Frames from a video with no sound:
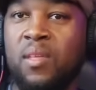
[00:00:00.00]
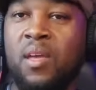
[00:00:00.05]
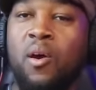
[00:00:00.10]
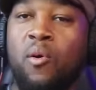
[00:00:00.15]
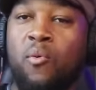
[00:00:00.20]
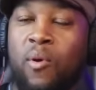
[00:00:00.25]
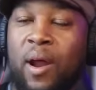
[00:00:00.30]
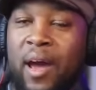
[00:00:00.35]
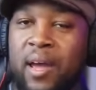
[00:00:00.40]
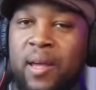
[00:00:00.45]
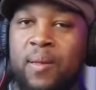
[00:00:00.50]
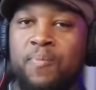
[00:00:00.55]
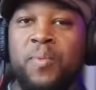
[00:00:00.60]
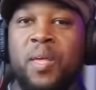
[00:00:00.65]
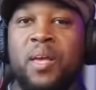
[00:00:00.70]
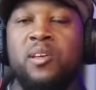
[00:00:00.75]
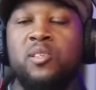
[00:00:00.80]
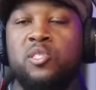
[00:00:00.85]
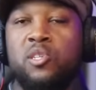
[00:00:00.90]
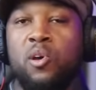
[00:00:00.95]
Right?
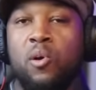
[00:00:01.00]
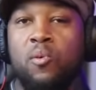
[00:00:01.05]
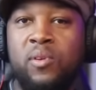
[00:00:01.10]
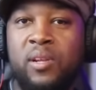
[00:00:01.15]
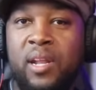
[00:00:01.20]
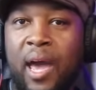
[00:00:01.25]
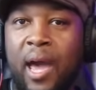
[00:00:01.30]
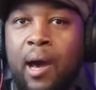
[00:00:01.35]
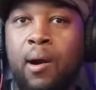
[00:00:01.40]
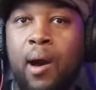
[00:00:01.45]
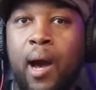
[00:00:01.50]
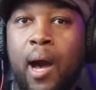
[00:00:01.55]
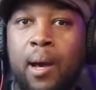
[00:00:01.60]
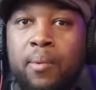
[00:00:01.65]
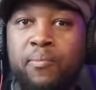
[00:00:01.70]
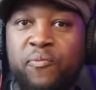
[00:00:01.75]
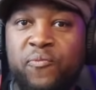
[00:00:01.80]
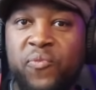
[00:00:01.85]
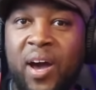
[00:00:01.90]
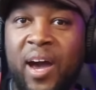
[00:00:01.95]
And so now I'm
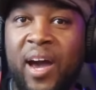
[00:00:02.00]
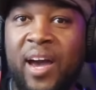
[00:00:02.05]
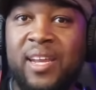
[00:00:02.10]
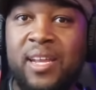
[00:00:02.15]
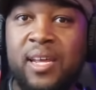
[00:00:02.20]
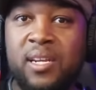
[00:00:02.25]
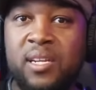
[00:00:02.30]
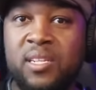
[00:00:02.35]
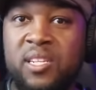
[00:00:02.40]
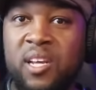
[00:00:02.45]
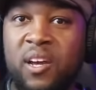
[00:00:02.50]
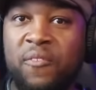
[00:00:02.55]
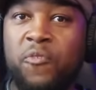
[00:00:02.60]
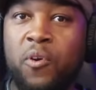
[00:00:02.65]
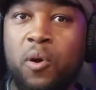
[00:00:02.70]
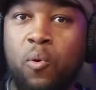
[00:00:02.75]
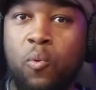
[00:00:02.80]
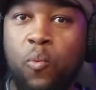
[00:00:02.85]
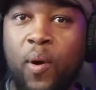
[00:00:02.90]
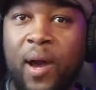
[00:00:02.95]
finding
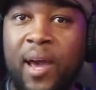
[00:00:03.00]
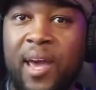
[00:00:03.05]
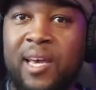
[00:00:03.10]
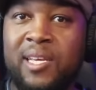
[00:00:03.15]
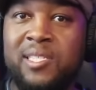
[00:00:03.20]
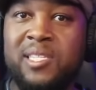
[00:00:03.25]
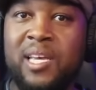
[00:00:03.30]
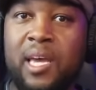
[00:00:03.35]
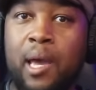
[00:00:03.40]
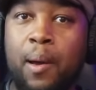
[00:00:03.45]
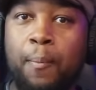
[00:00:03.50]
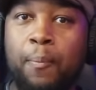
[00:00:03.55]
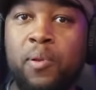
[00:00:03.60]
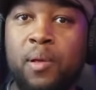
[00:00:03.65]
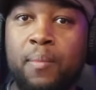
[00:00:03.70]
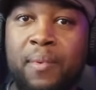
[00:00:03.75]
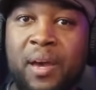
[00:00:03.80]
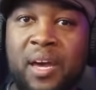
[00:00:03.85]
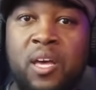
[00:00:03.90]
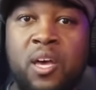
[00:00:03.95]
different ways to
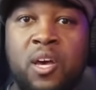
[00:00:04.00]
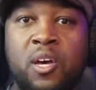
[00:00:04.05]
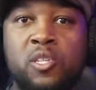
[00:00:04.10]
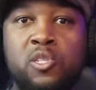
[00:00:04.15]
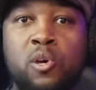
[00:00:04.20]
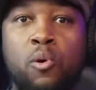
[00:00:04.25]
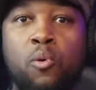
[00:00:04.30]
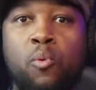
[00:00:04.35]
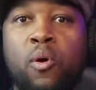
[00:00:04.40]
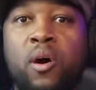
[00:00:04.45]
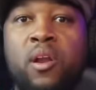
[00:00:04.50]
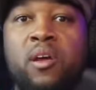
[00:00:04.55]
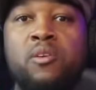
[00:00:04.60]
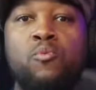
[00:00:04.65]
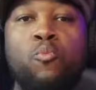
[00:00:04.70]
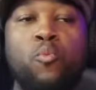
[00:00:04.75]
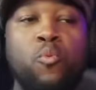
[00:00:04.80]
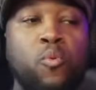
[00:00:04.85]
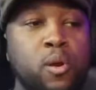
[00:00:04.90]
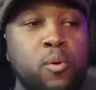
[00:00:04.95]
implement. So what
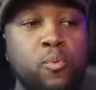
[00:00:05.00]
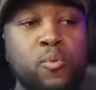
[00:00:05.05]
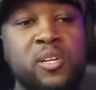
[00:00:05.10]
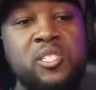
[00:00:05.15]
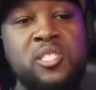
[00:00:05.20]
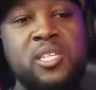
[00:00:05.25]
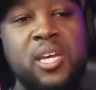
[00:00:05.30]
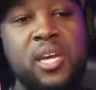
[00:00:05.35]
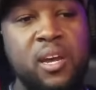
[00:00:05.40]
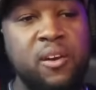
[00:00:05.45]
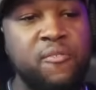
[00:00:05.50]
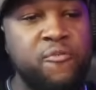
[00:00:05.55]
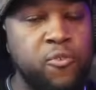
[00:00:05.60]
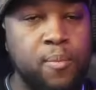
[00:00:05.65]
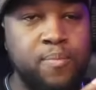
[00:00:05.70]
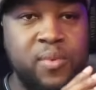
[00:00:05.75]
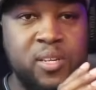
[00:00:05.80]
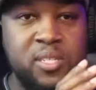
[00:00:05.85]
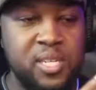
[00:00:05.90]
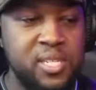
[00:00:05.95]
are we seeing
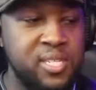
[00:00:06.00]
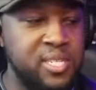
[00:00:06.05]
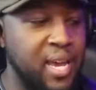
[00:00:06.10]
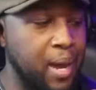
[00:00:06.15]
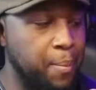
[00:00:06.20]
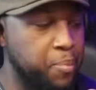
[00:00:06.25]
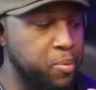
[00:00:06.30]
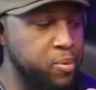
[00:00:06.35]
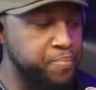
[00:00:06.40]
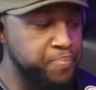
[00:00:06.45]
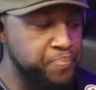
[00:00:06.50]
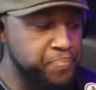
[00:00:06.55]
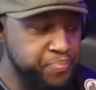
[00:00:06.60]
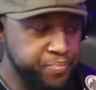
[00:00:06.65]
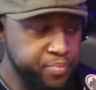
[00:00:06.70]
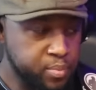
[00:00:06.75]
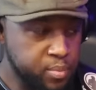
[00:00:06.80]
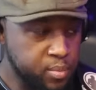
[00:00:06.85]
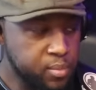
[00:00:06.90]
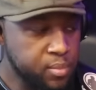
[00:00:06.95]
from this example?
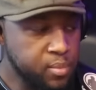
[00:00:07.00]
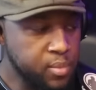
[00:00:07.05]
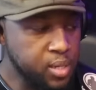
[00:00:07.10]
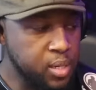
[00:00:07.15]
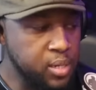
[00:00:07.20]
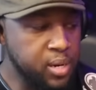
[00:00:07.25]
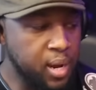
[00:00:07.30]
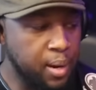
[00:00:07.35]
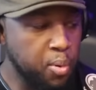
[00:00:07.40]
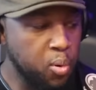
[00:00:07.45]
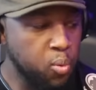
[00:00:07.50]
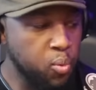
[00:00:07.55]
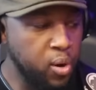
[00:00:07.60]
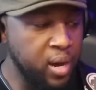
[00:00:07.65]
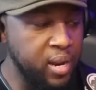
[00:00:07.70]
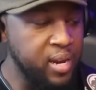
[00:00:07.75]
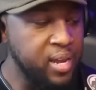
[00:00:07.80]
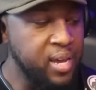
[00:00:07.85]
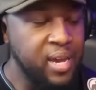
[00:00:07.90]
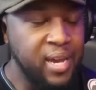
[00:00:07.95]
Number
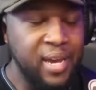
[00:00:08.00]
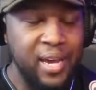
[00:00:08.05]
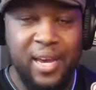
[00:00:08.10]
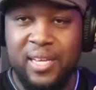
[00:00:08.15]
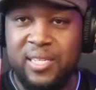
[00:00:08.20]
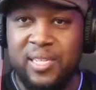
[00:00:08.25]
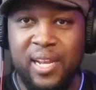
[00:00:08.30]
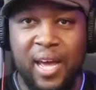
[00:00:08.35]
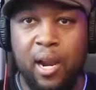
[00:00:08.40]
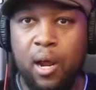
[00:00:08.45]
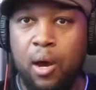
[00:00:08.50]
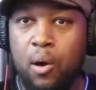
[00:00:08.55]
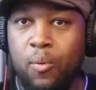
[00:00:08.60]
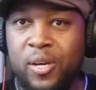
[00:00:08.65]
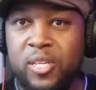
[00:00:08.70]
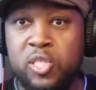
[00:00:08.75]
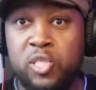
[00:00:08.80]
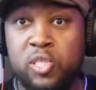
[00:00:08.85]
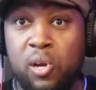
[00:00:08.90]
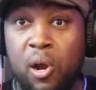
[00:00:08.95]
one, it's not
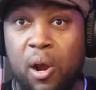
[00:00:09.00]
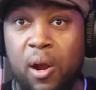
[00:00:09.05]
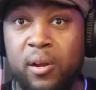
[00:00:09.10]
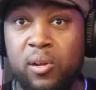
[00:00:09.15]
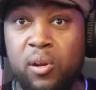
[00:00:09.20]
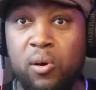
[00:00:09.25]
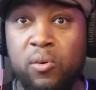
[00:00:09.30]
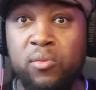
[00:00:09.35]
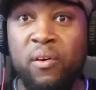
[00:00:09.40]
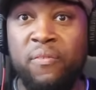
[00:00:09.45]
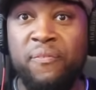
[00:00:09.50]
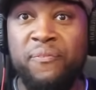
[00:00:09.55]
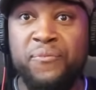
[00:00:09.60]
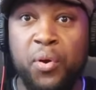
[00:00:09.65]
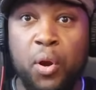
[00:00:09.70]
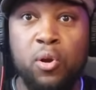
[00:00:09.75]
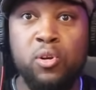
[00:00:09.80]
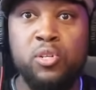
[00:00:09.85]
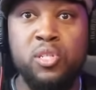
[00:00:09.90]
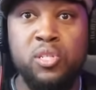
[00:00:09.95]
always starting on the
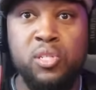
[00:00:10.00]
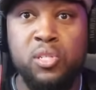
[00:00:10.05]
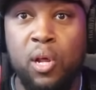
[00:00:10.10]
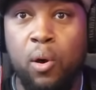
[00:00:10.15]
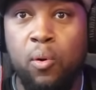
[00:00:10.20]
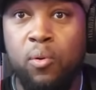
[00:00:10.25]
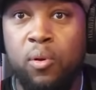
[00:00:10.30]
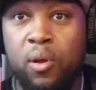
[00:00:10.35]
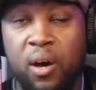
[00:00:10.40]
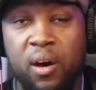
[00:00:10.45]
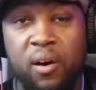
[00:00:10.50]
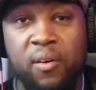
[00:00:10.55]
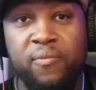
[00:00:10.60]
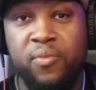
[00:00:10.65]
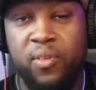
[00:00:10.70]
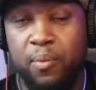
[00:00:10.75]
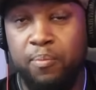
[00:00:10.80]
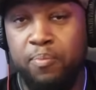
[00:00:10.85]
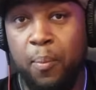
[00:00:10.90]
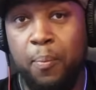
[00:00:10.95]
first note of
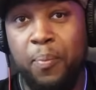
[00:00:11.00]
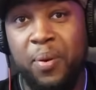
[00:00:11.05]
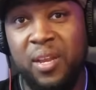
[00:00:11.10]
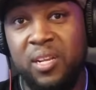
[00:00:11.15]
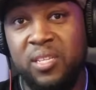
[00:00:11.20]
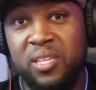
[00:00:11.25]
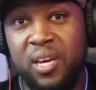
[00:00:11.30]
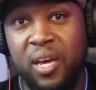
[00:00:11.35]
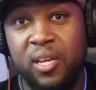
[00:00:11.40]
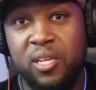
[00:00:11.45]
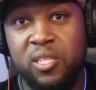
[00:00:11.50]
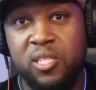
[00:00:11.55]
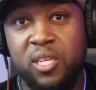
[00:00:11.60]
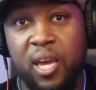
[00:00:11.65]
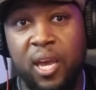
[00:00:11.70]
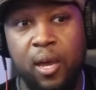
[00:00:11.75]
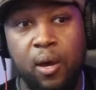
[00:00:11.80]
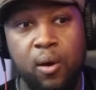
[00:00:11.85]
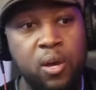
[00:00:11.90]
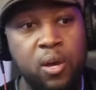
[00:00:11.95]
the pentatonic scale.